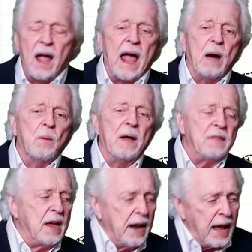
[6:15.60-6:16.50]
And when
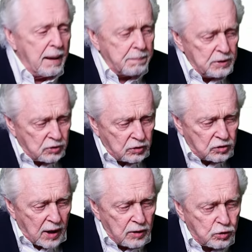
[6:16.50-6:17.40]
that happens, it
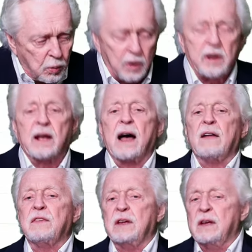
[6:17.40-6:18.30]
starts working
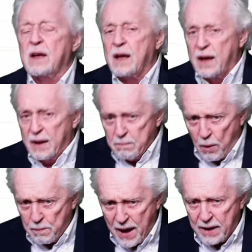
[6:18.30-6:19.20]
on the
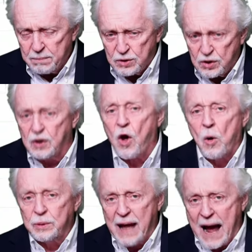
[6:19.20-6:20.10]
momentum to go
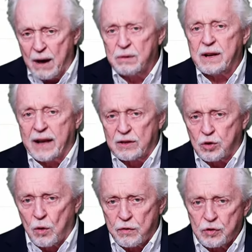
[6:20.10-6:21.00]
down, gets
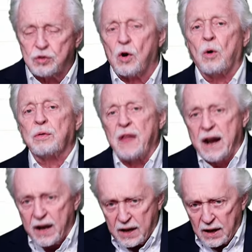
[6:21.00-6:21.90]
oversold, then
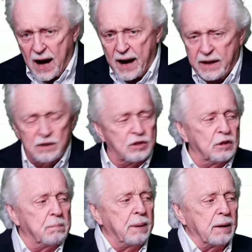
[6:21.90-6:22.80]
it can lock into the
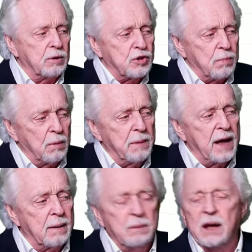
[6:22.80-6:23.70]
bearish
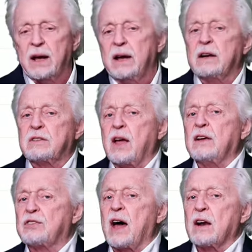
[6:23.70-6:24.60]
momentum, and it
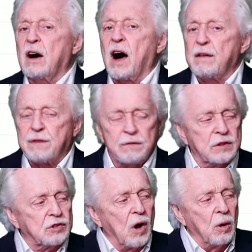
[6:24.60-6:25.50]
takes on a life of
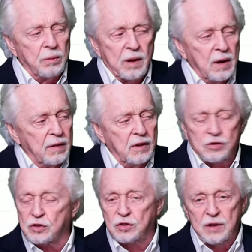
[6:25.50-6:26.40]
its own. This
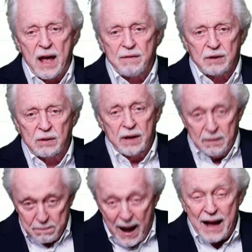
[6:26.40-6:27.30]
is never,
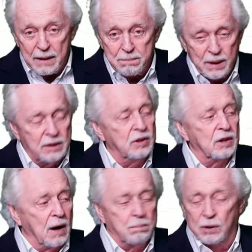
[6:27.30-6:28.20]
in my opinion,
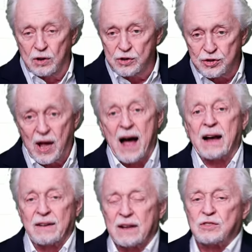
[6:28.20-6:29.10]
a bullish
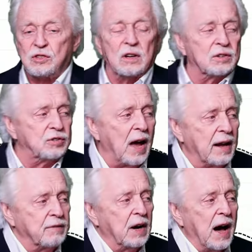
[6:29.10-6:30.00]
sign. That's still a sign
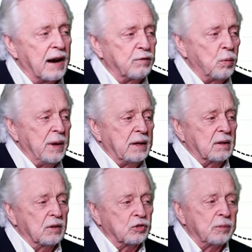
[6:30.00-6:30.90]
of a lot of
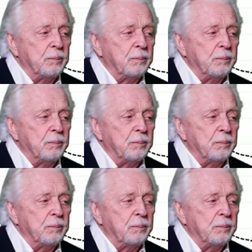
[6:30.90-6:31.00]
weakness.